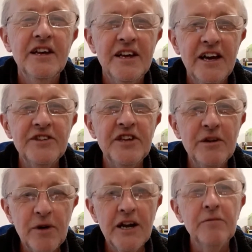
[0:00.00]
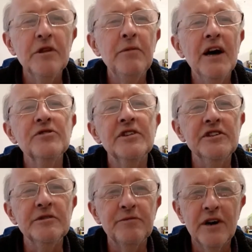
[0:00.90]
and he went up the mountain
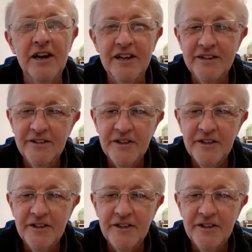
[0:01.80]
to pray.